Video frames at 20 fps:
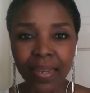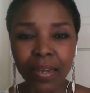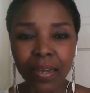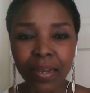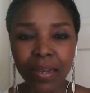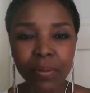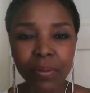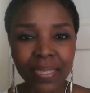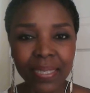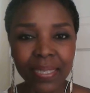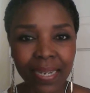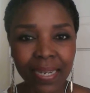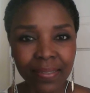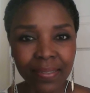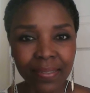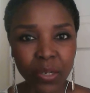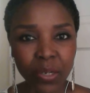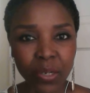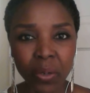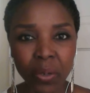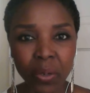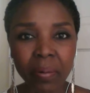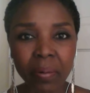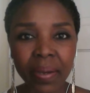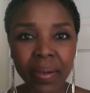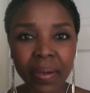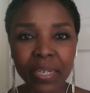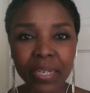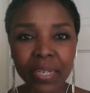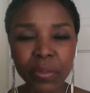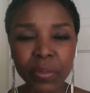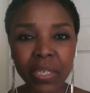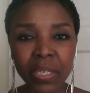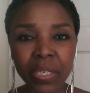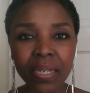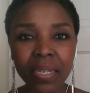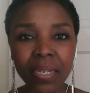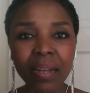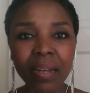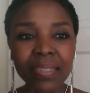right, as a coin, we
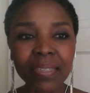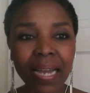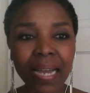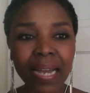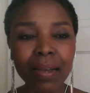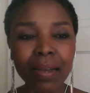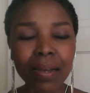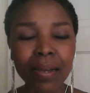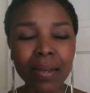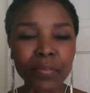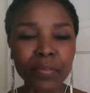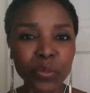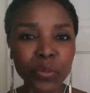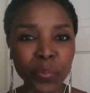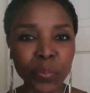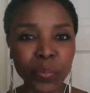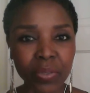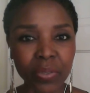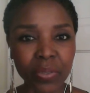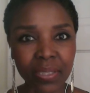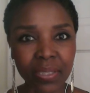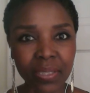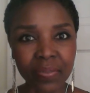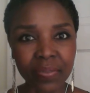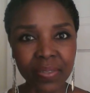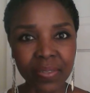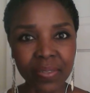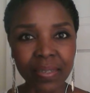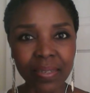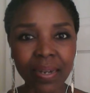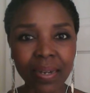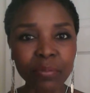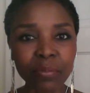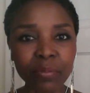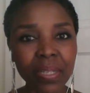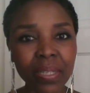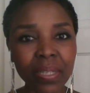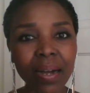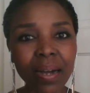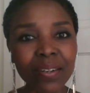cannot have the positive side
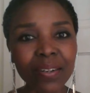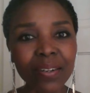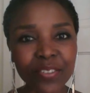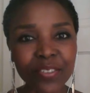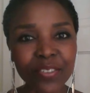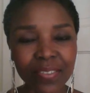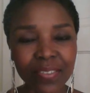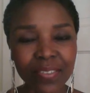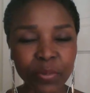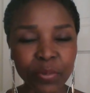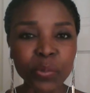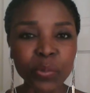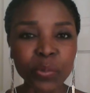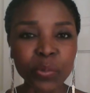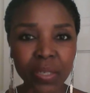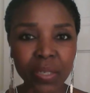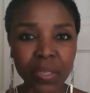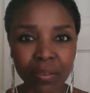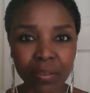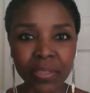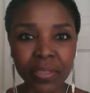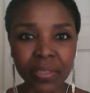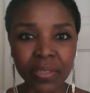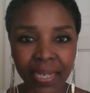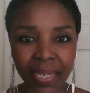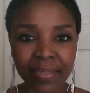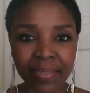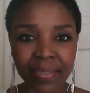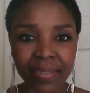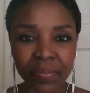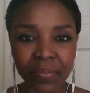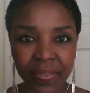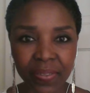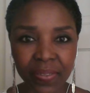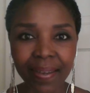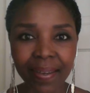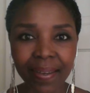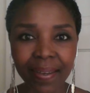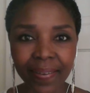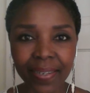without what we call the negative
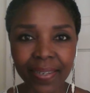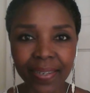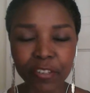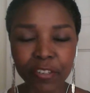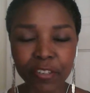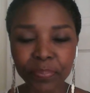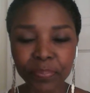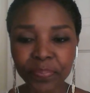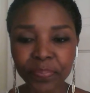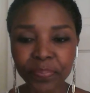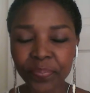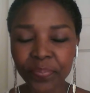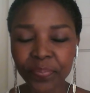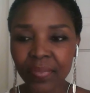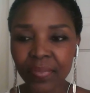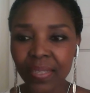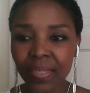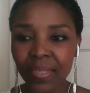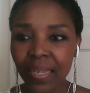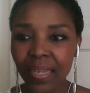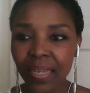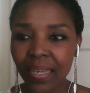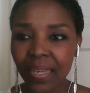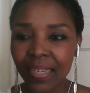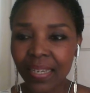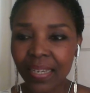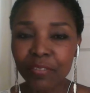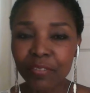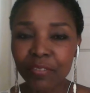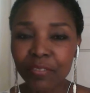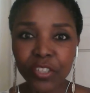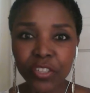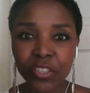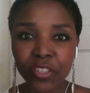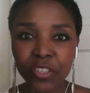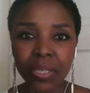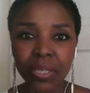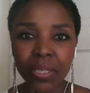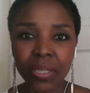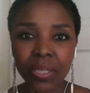side.
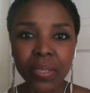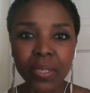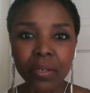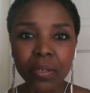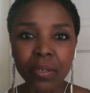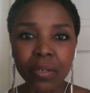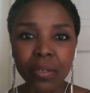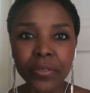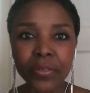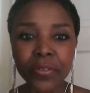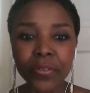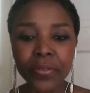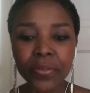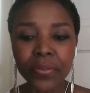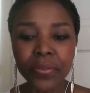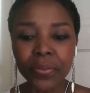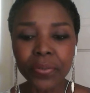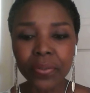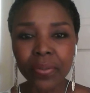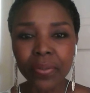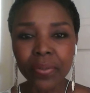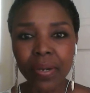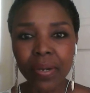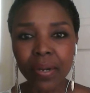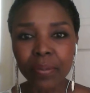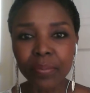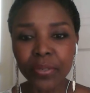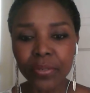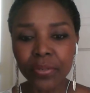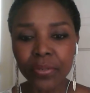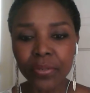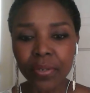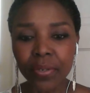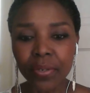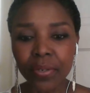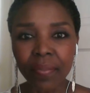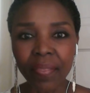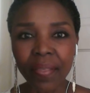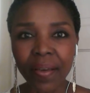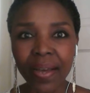Eventually, we're going to come to
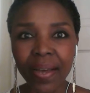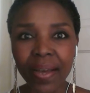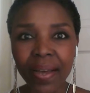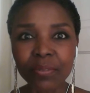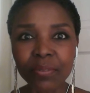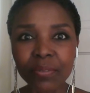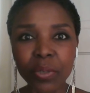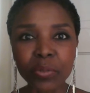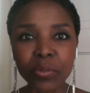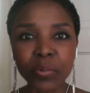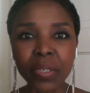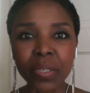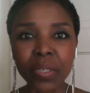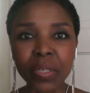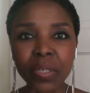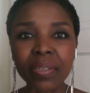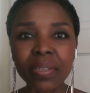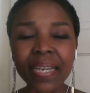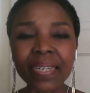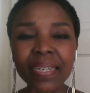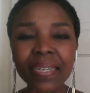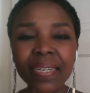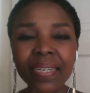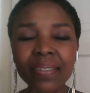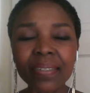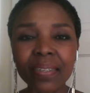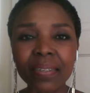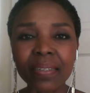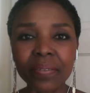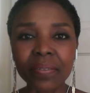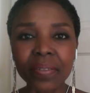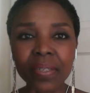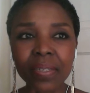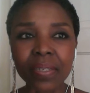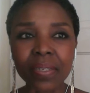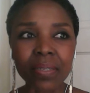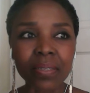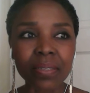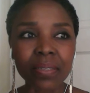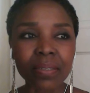know that what we call negative
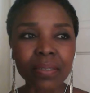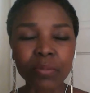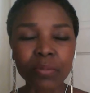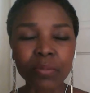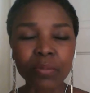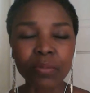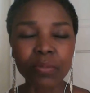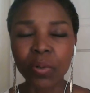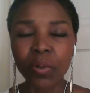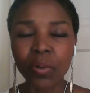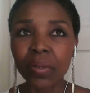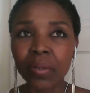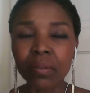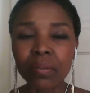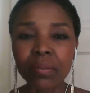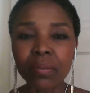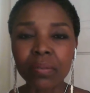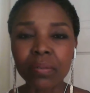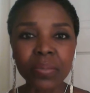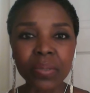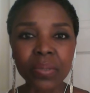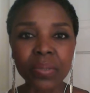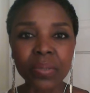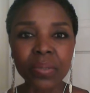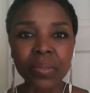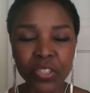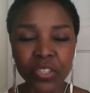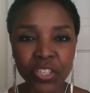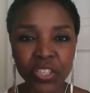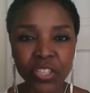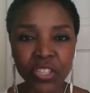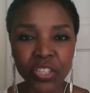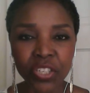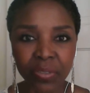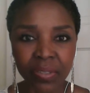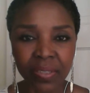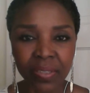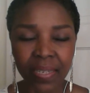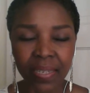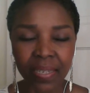is what we call sometimes shadow
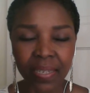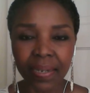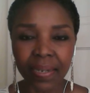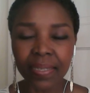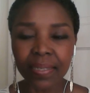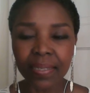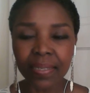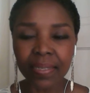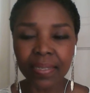side,